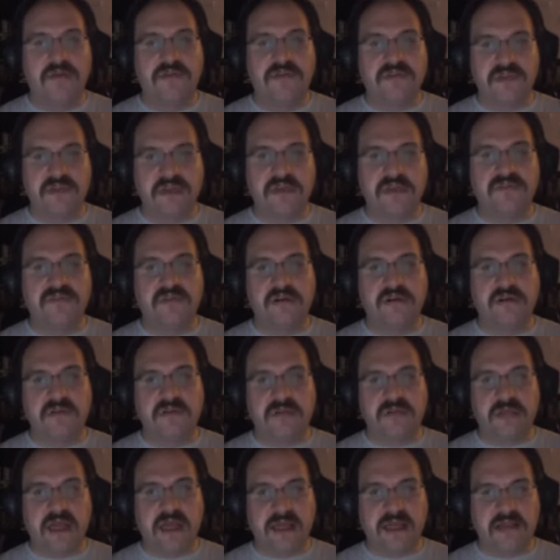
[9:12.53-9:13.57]
These are
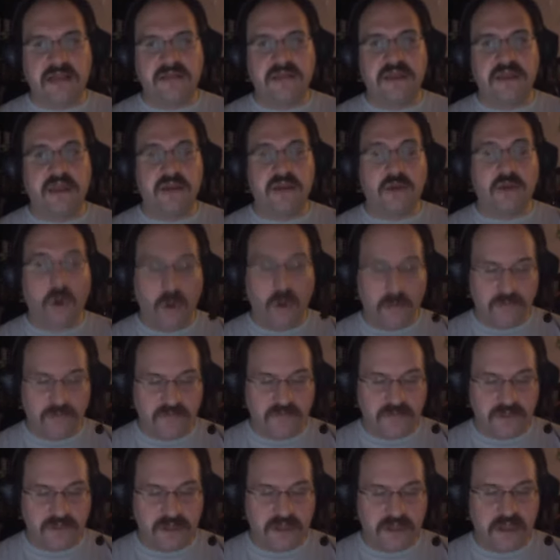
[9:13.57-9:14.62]
likely and
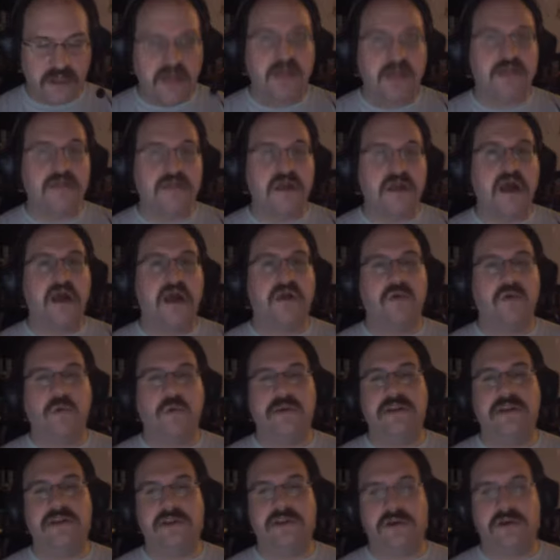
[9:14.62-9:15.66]
hopefully not
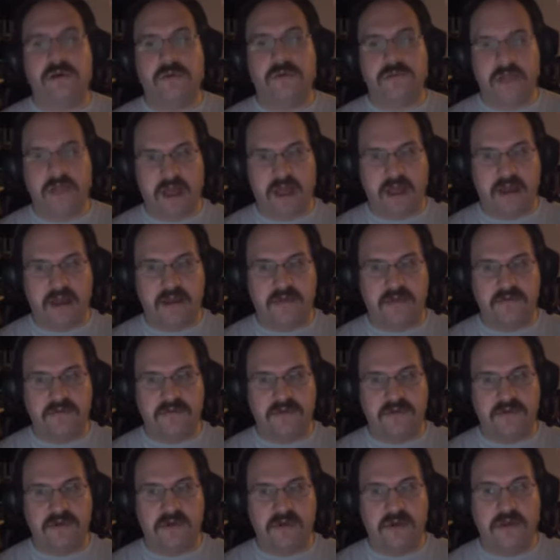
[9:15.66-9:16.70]
going to go live.
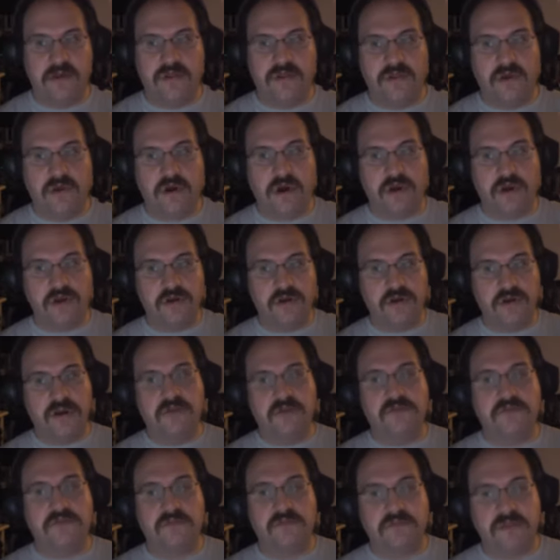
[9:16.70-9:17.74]
There are
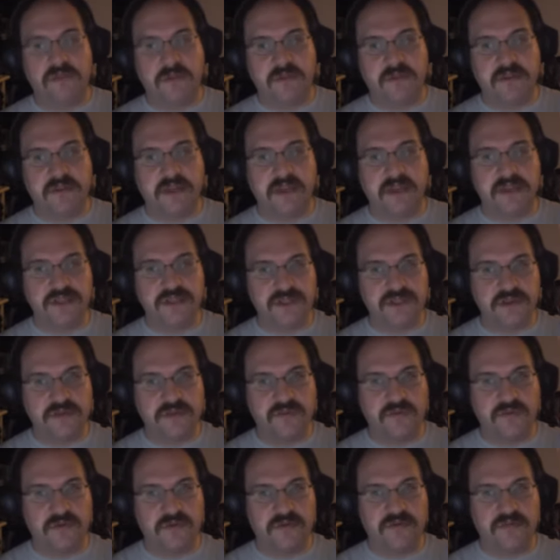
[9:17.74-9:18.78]
current
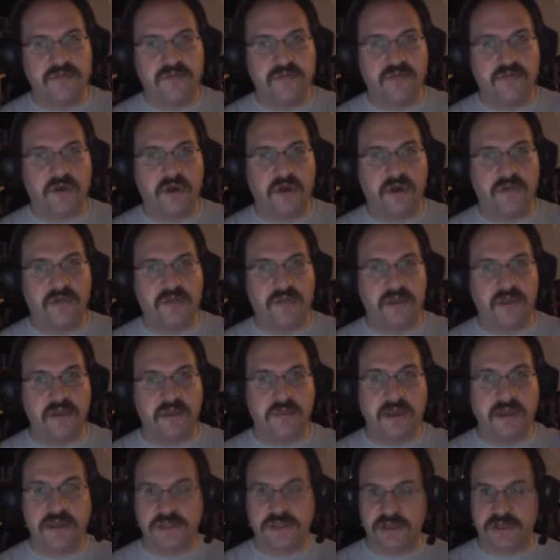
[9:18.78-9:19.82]
limitations, for instance, on the
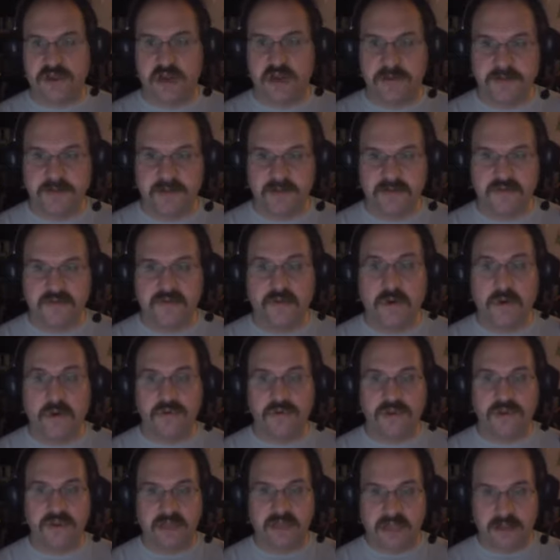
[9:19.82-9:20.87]
magic carpets.
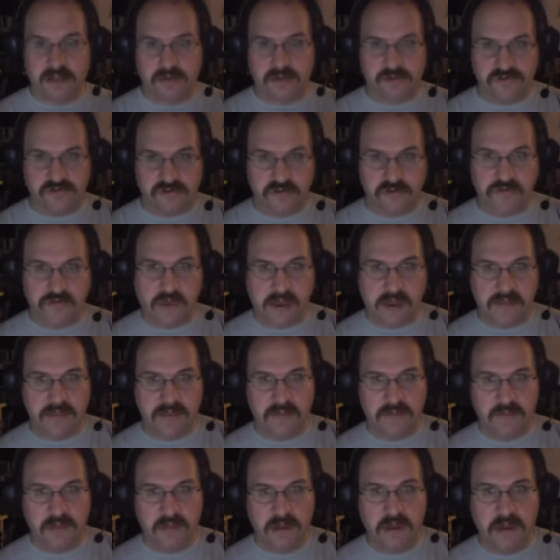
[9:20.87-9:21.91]
Only tailors can ride
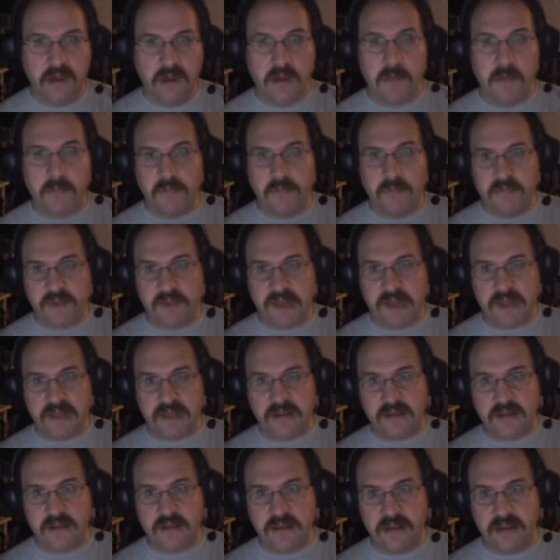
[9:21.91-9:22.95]
them. But
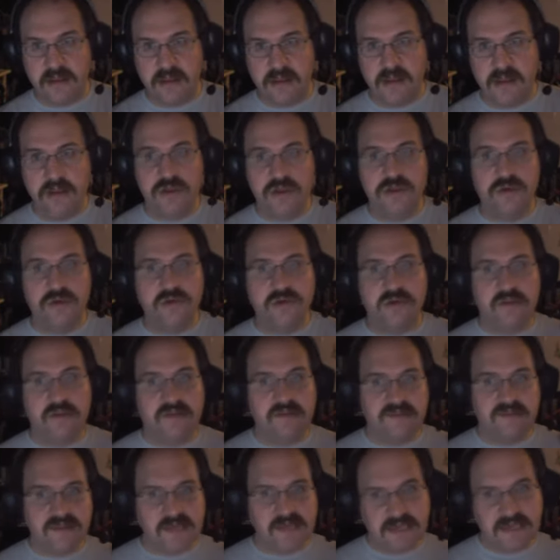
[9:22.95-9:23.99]
you can
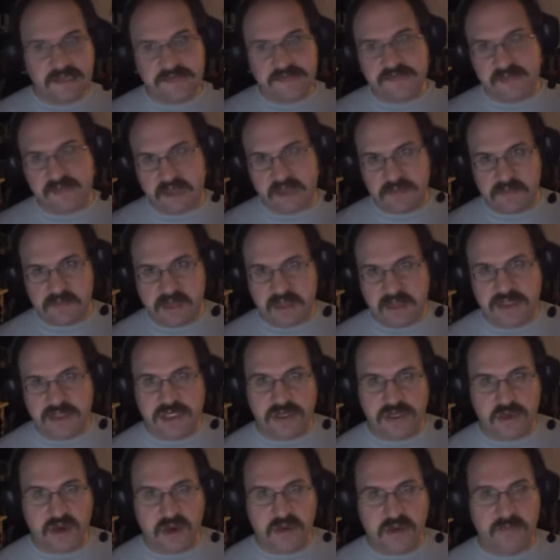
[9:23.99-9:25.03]
see said
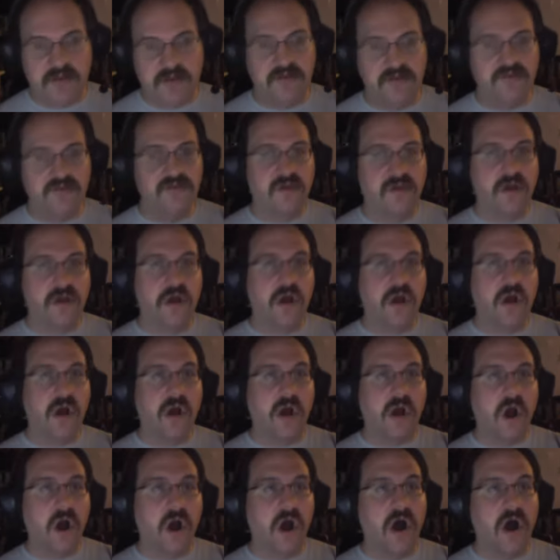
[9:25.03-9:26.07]
magic carpets
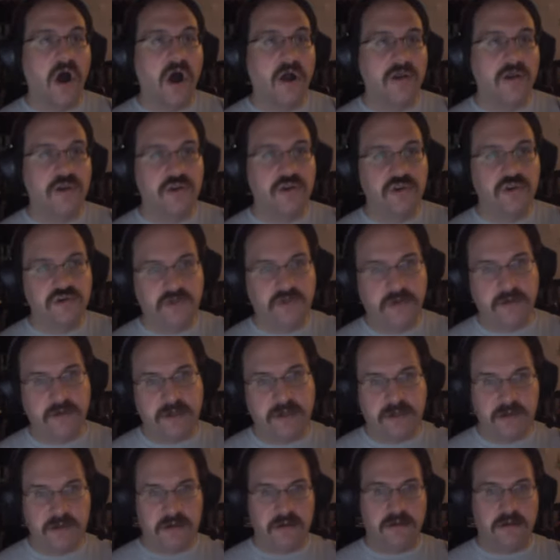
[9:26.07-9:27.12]
on your
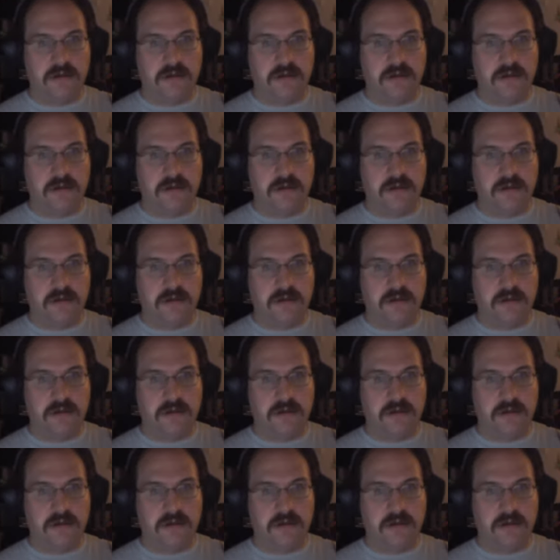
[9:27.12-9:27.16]
druid.